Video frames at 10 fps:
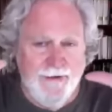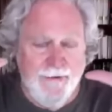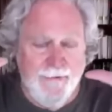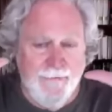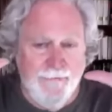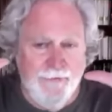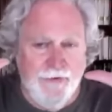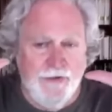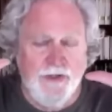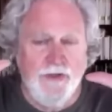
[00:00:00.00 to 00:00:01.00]

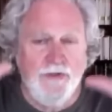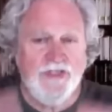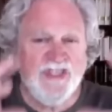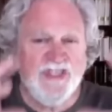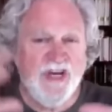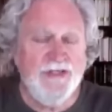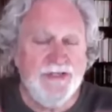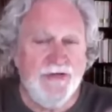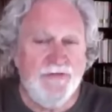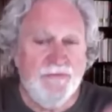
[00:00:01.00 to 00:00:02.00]
they're the two
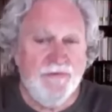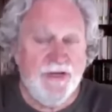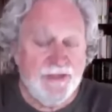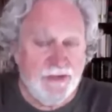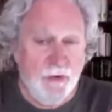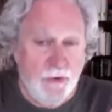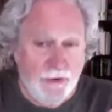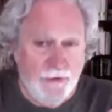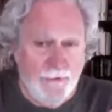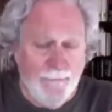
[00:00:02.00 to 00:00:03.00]
sons of fresh
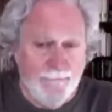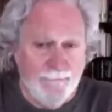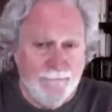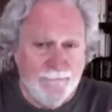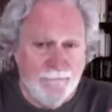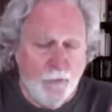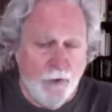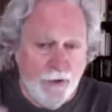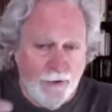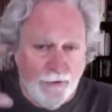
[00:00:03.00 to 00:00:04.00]
oil,
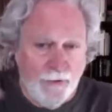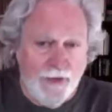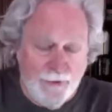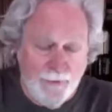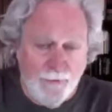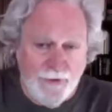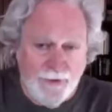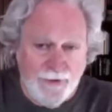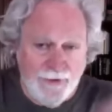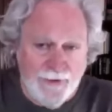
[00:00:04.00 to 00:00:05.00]
one on the right and
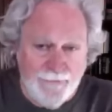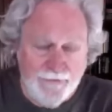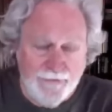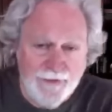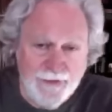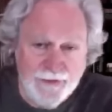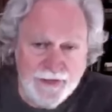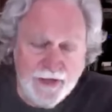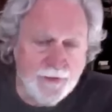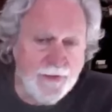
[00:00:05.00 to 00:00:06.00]
one on the left. And
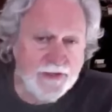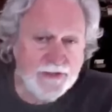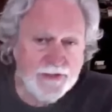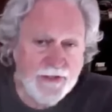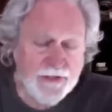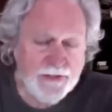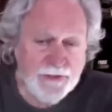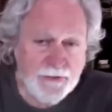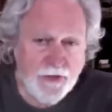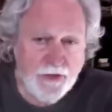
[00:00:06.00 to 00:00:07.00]
in Zechariah
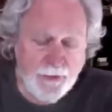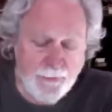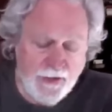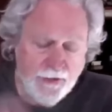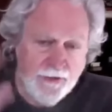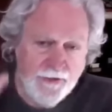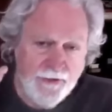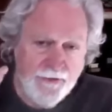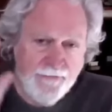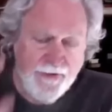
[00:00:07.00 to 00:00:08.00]
6, you talk about
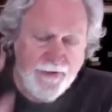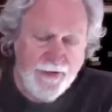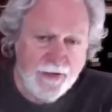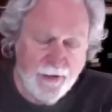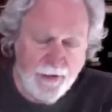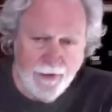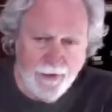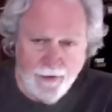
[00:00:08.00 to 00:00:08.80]
the Davidic